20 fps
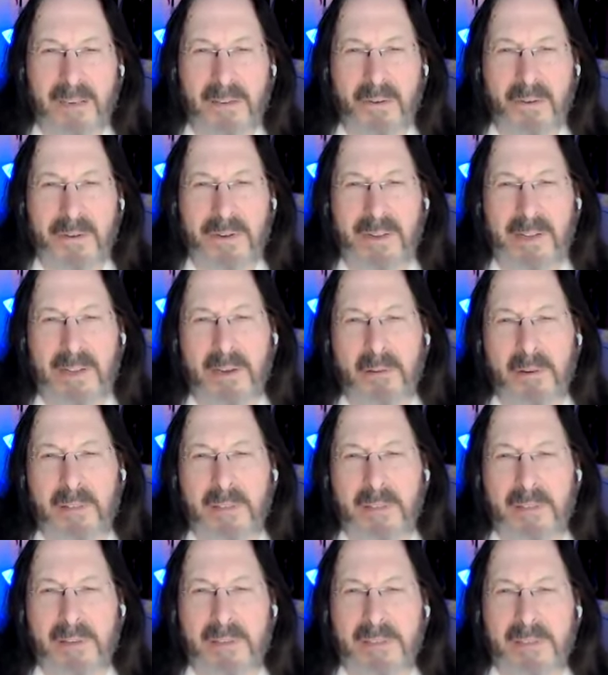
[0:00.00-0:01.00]
And you can hear
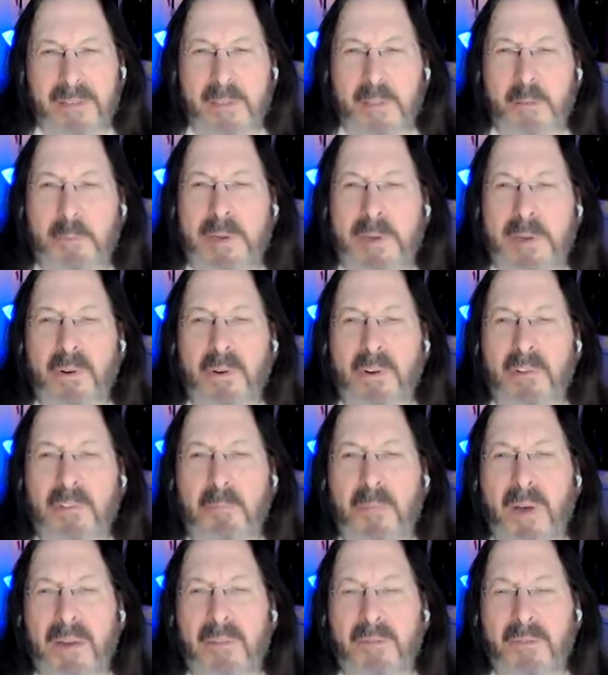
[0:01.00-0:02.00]
in this the spirit
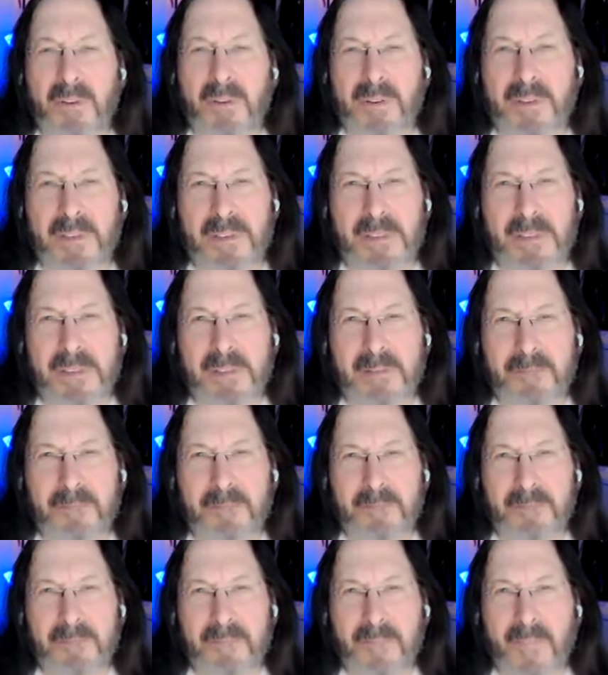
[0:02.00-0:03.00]
of mindfulness
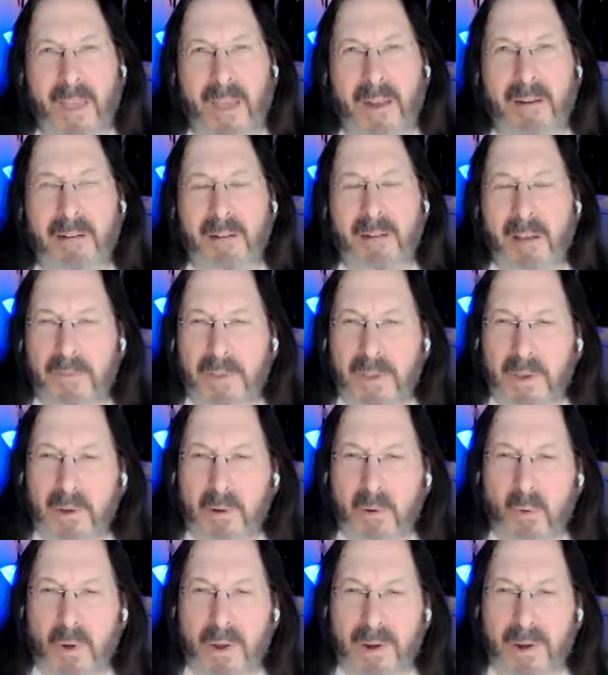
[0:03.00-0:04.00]
and loving
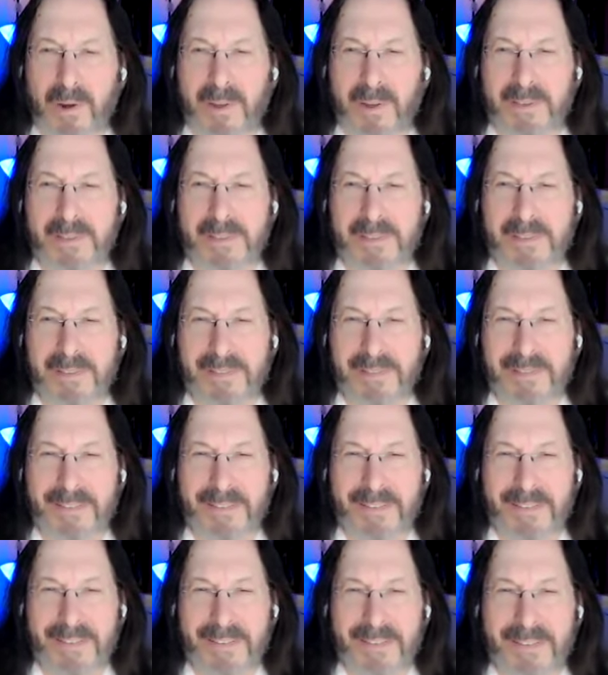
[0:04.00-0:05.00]
awareness,
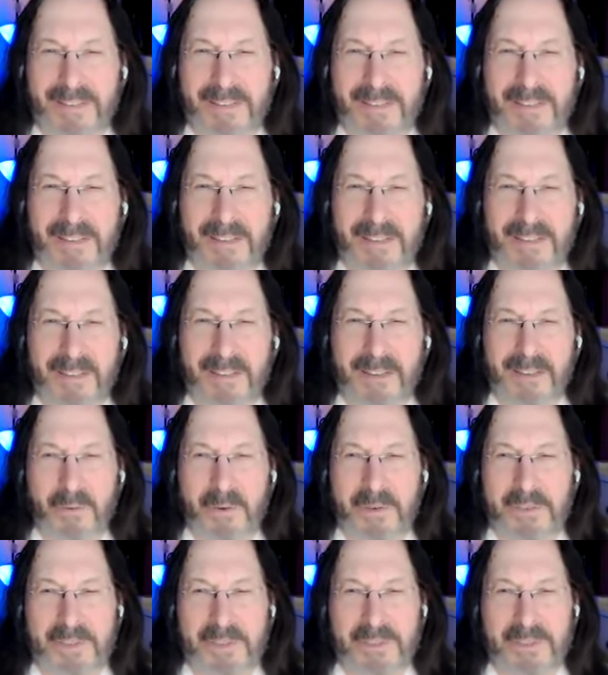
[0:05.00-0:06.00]

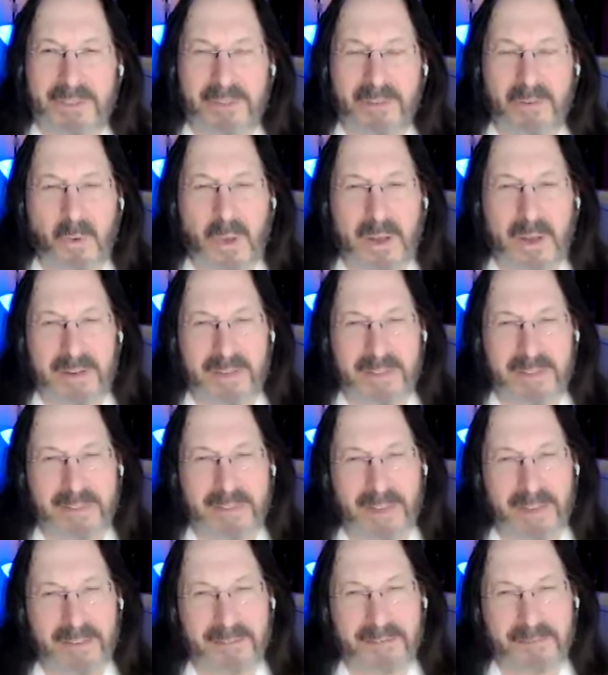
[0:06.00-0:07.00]
which is
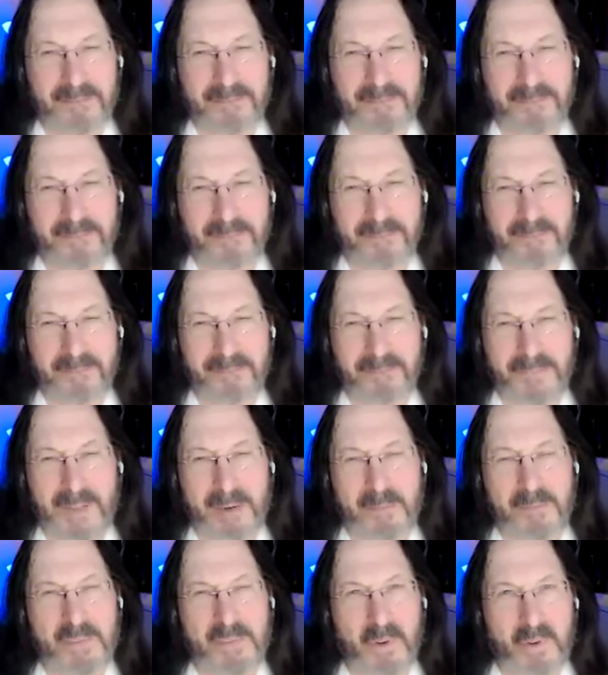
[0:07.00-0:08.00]
witnessing
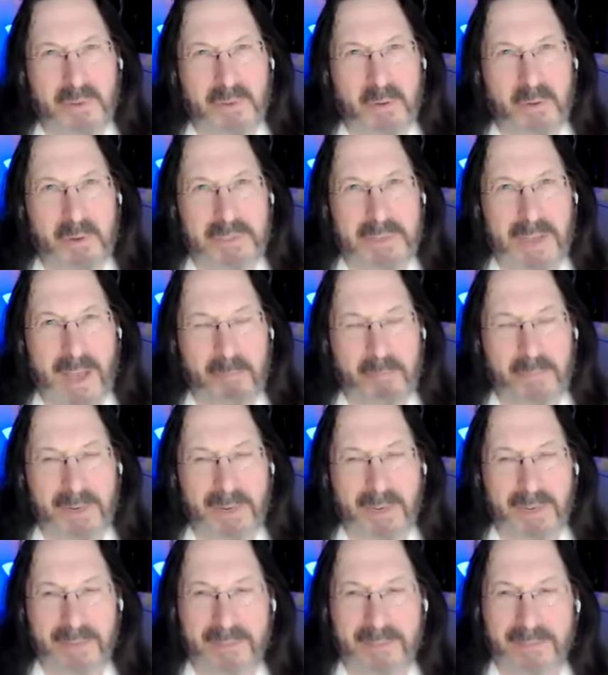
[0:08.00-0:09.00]
and observing what's
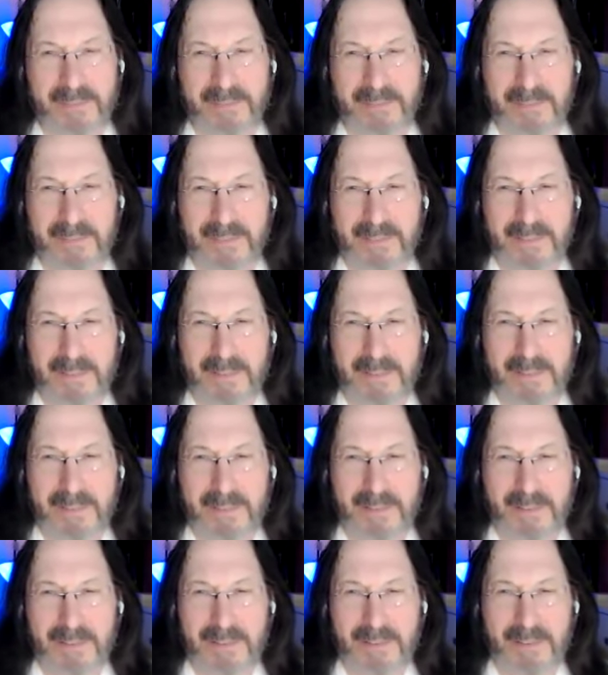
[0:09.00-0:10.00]
happening.
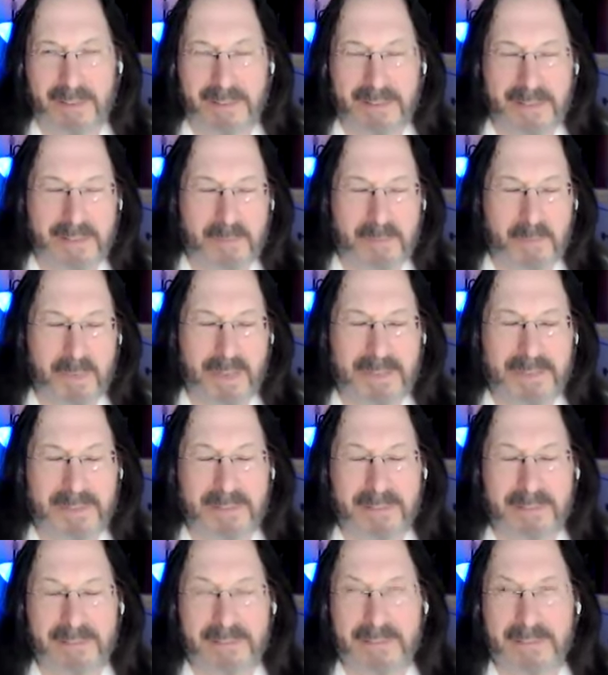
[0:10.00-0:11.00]
This is
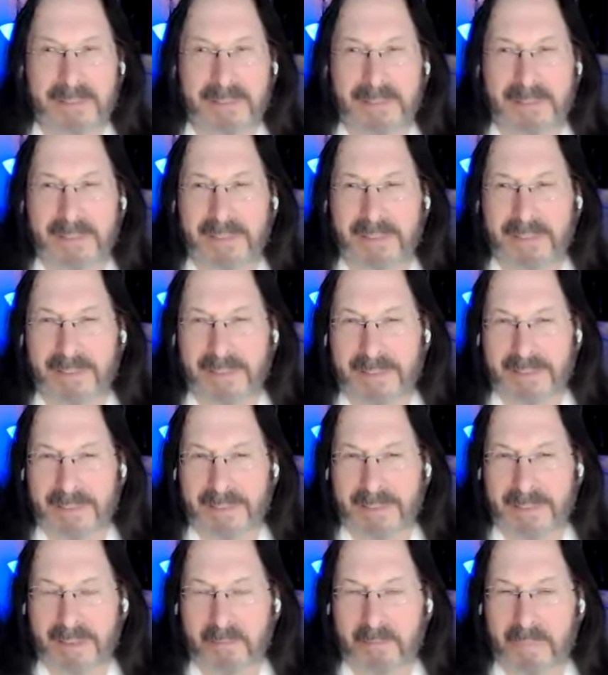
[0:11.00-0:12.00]
pleasant. This
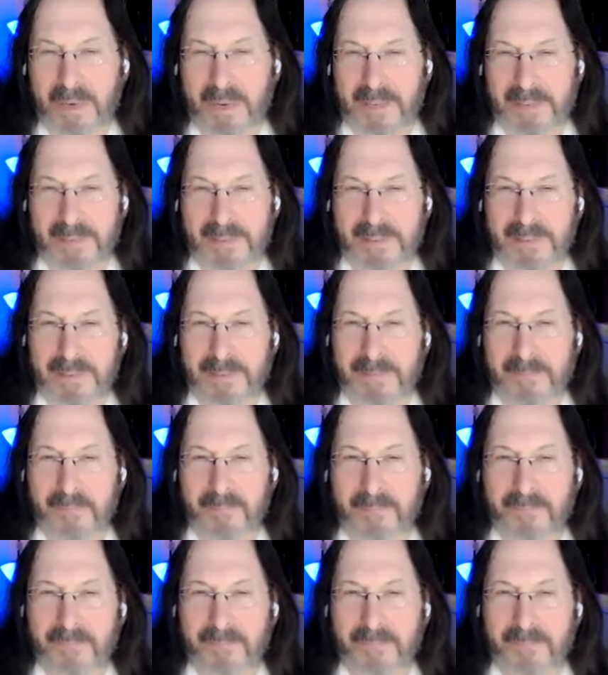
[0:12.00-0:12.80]
is unpleasant.